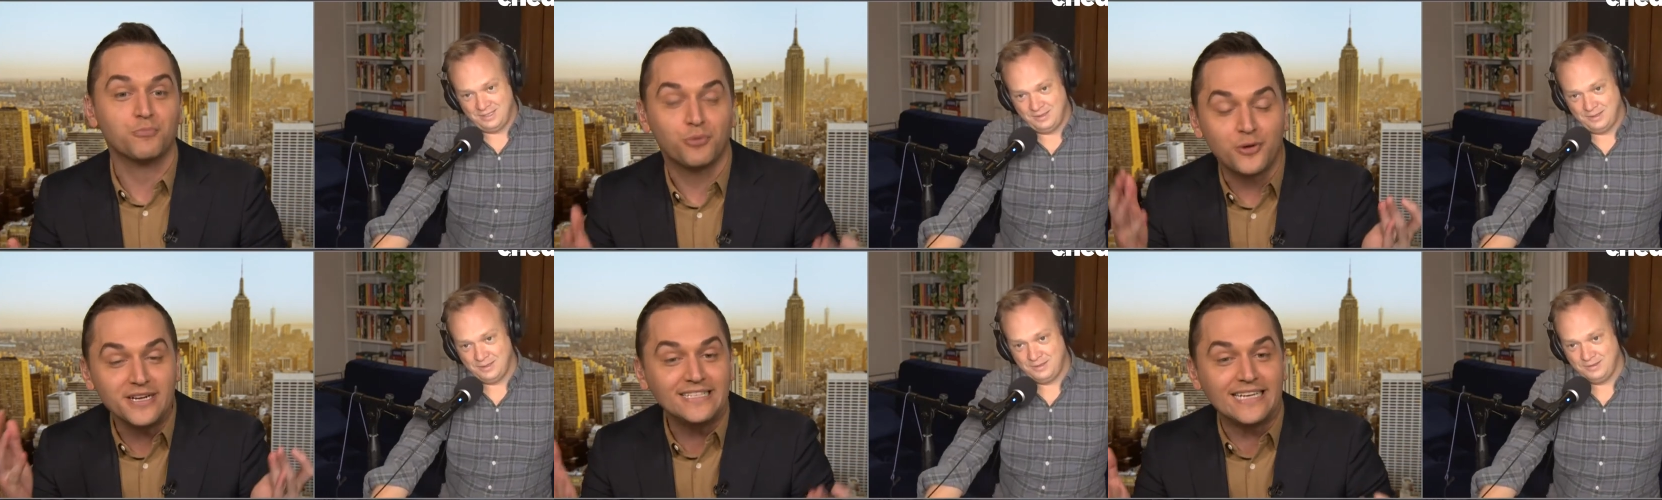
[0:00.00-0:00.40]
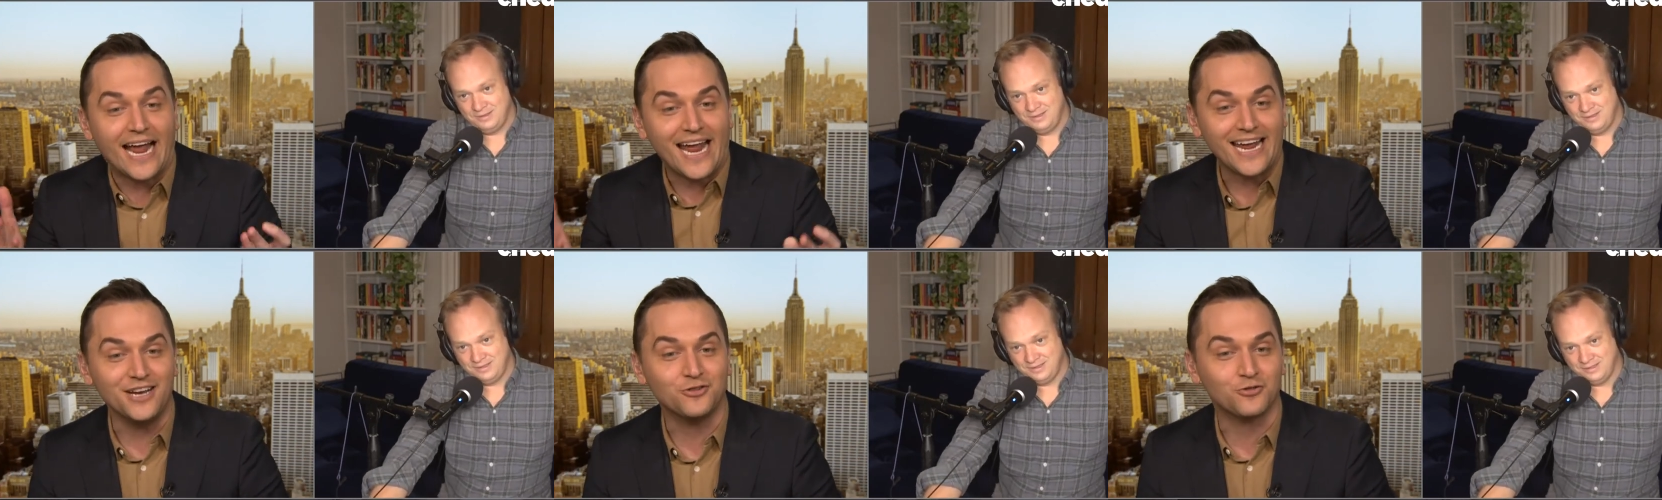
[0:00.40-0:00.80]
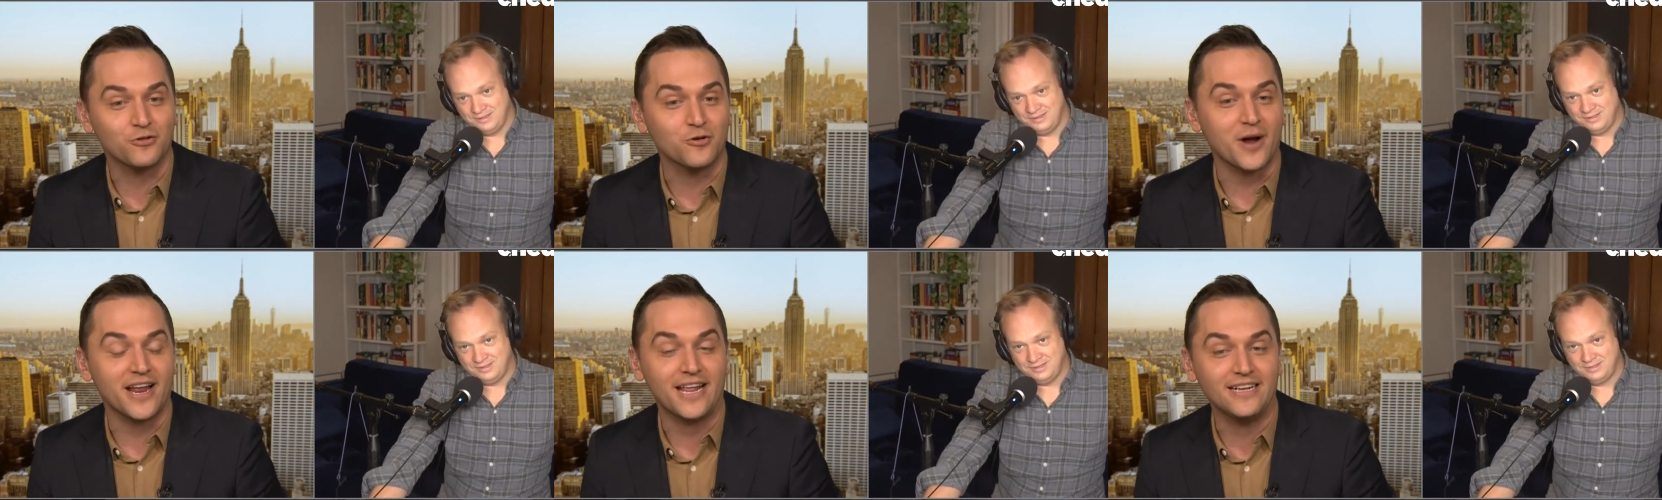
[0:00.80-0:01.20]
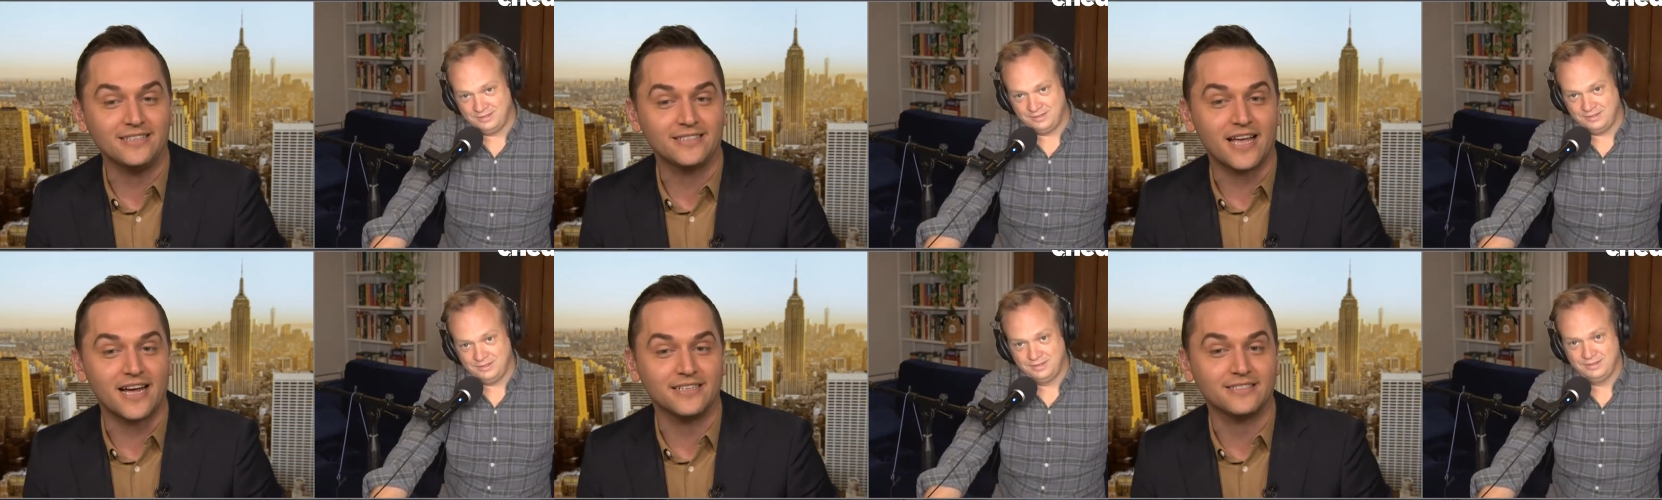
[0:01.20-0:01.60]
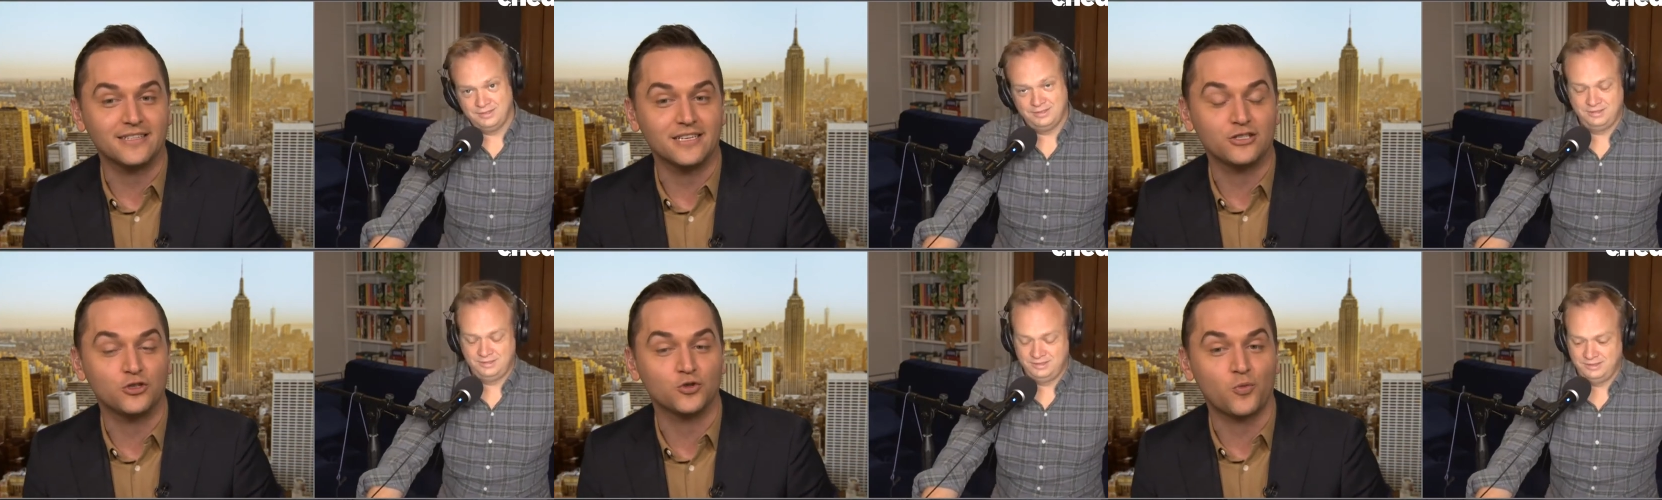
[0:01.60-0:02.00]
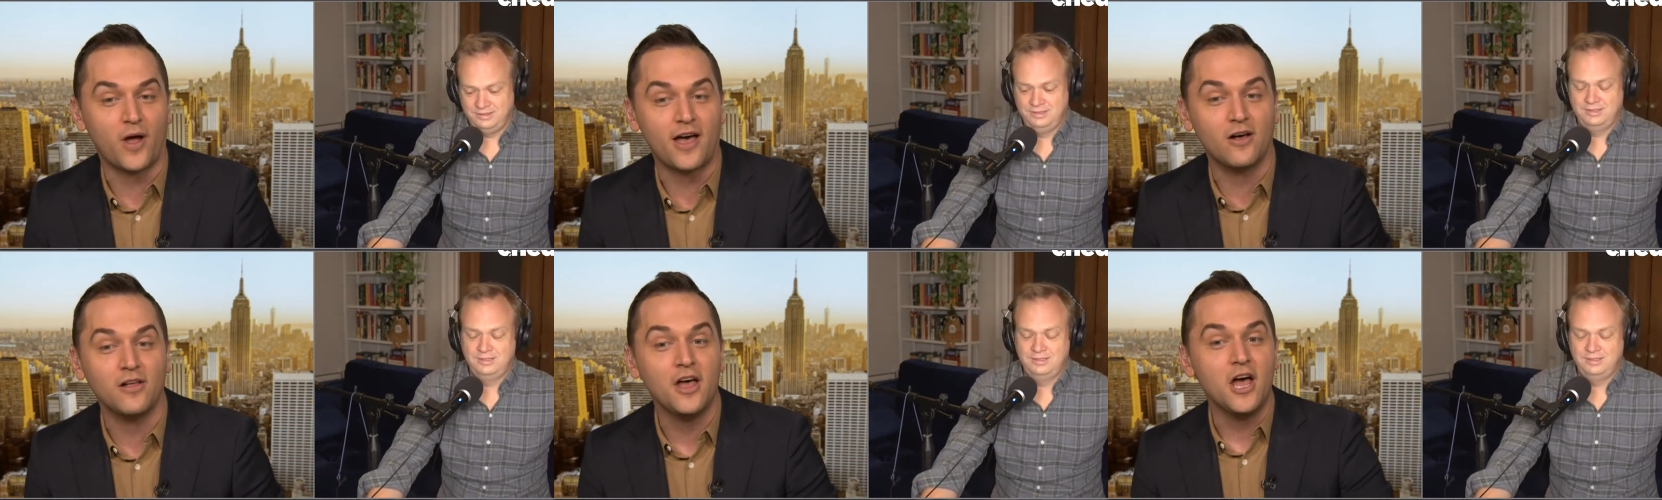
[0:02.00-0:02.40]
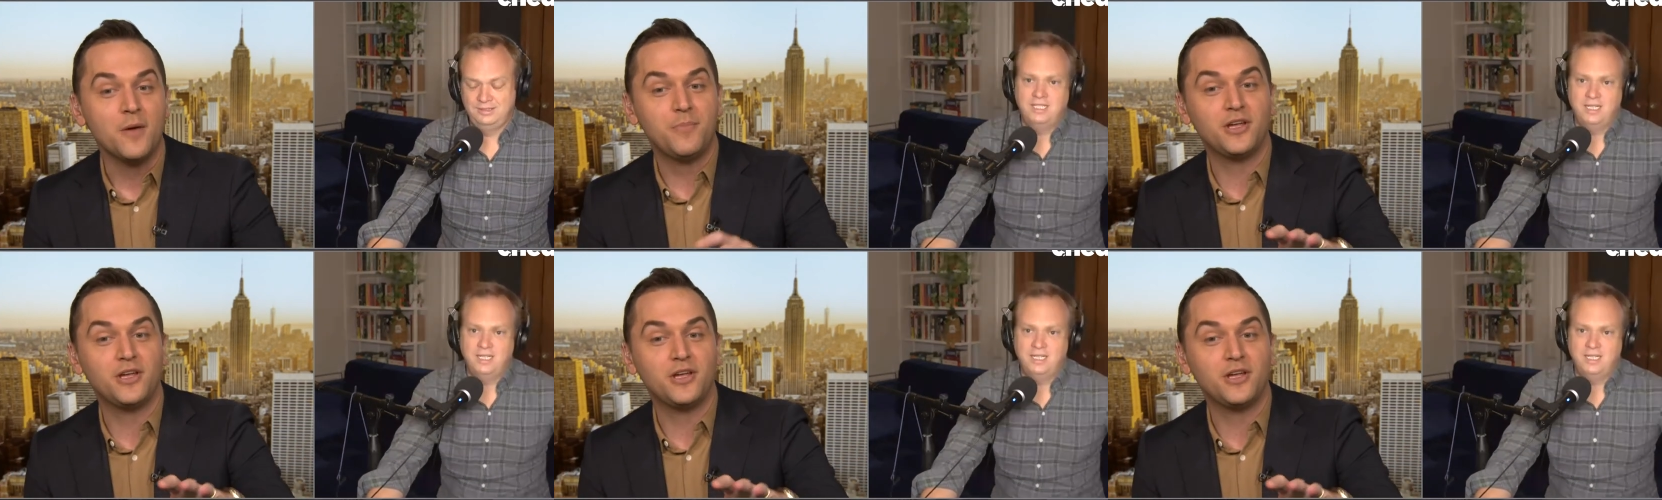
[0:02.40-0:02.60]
Speaker 1: Prince Andrew and his ties to this as well, yeah.